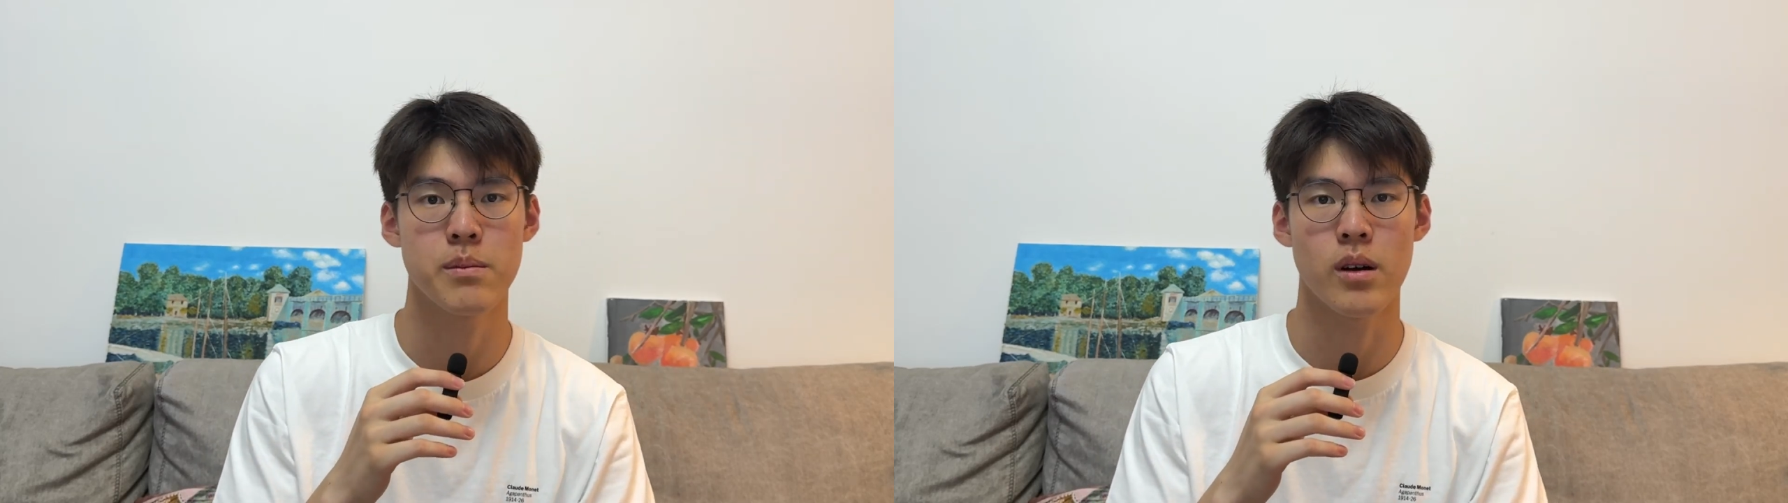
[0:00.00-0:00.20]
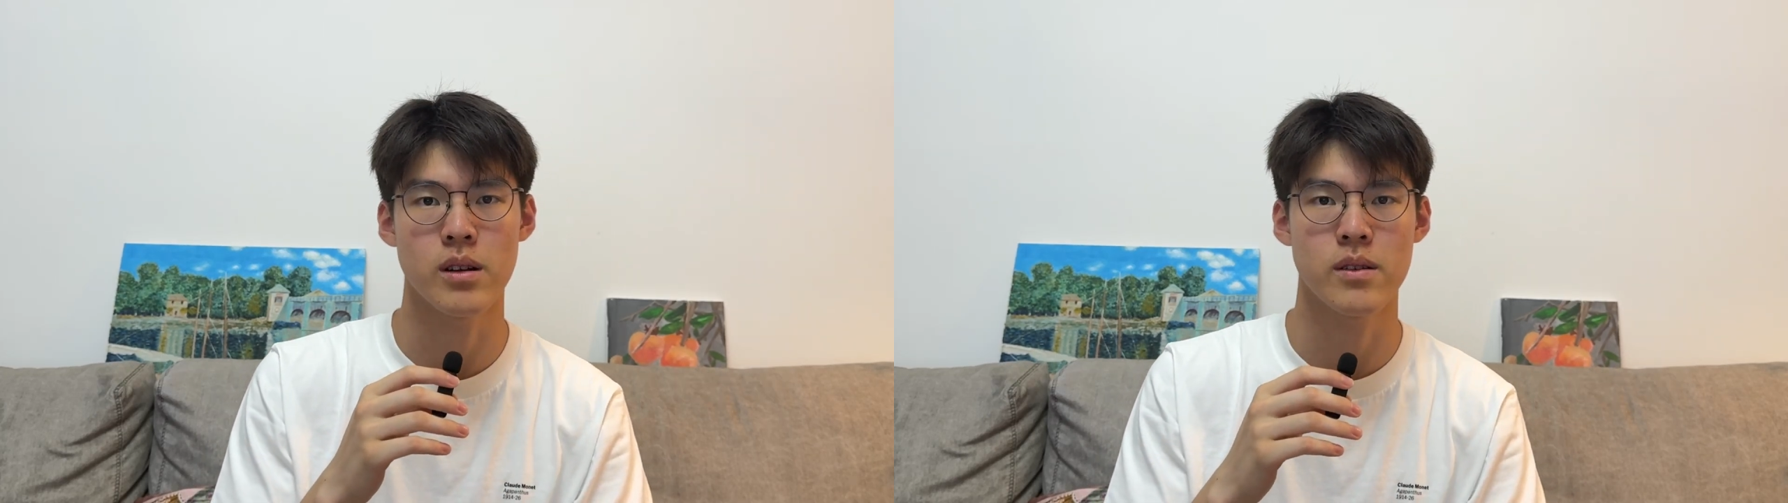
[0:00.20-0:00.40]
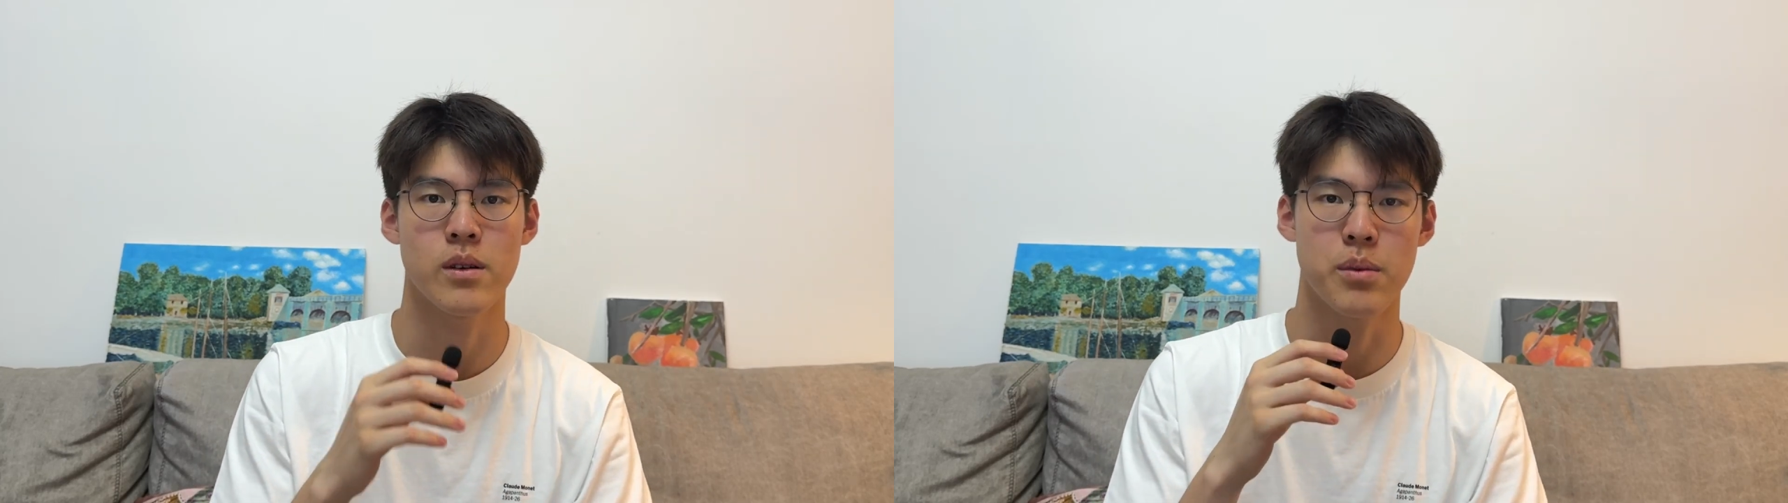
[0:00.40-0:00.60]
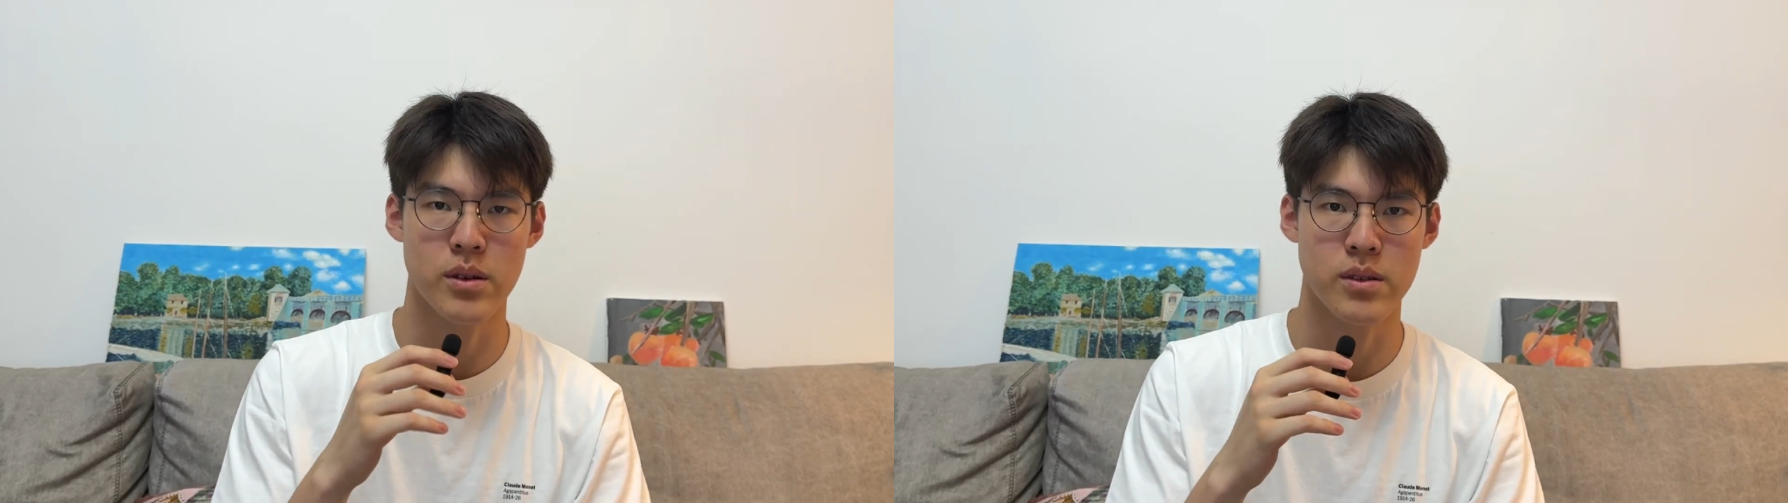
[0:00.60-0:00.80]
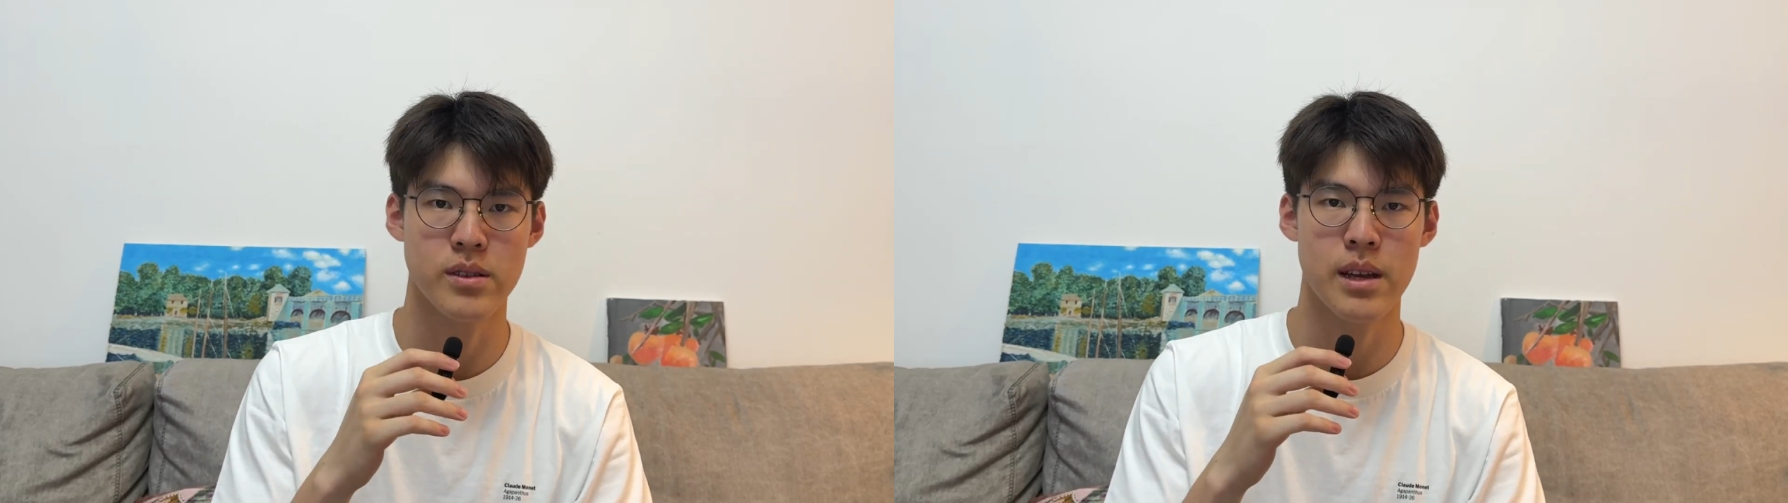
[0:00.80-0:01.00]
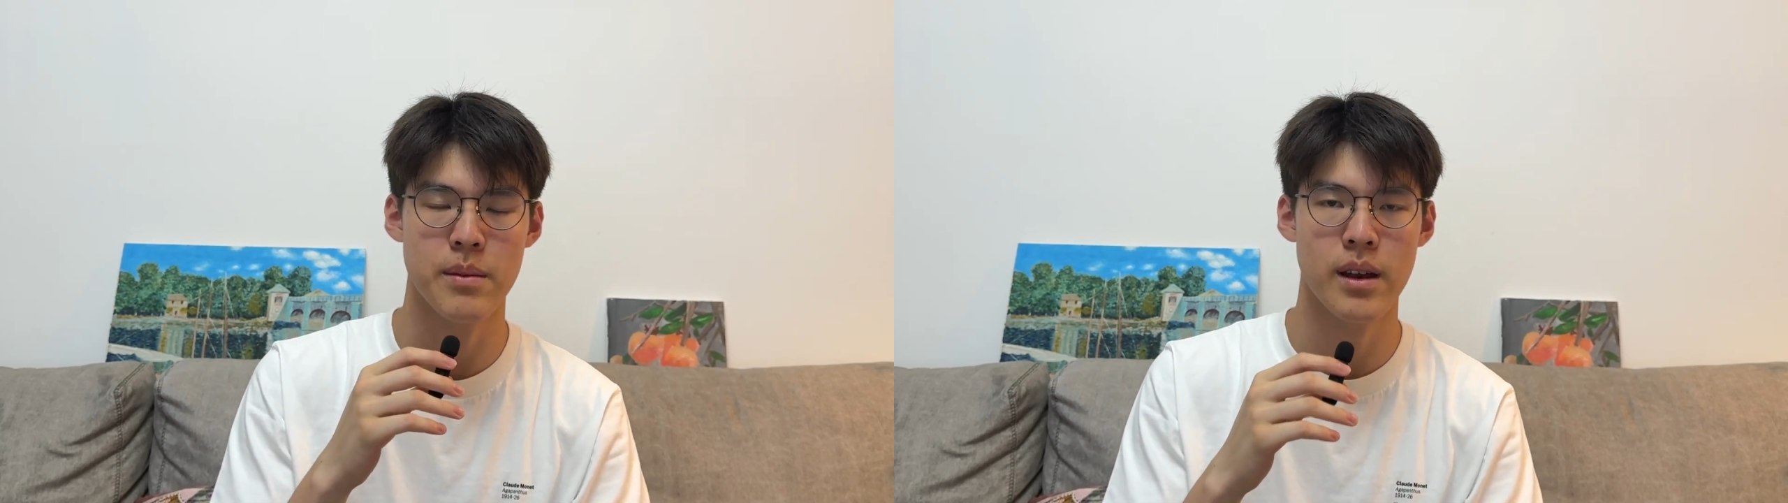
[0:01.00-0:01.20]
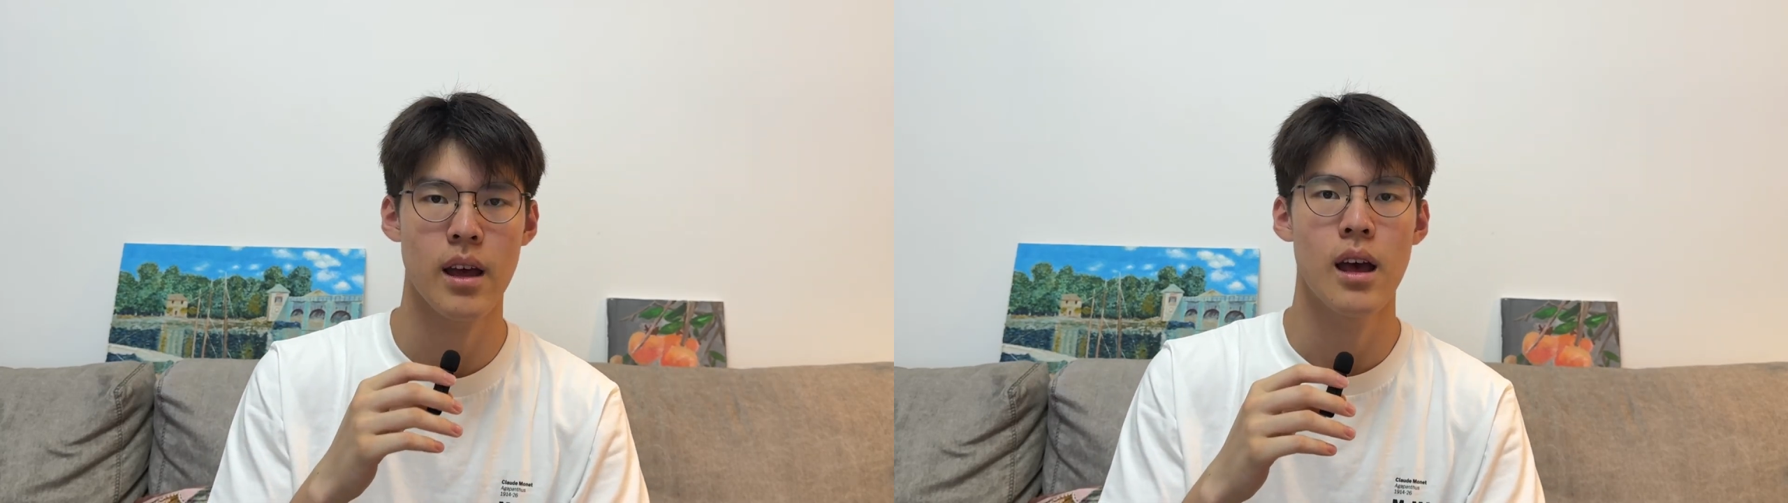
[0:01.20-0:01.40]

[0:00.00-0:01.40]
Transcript: parts of your personal statement.